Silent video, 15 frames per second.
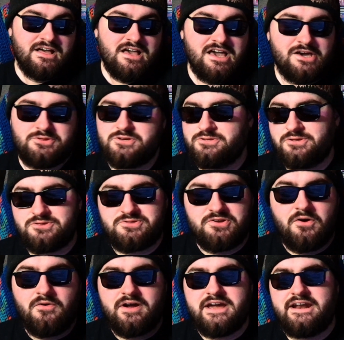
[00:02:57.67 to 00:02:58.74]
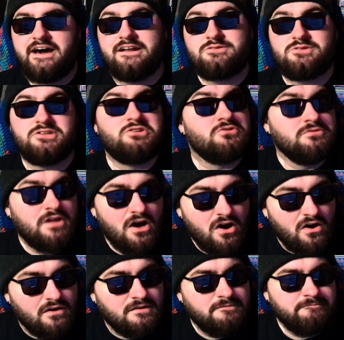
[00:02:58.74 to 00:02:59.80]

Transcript: It's just a story and honestly too long.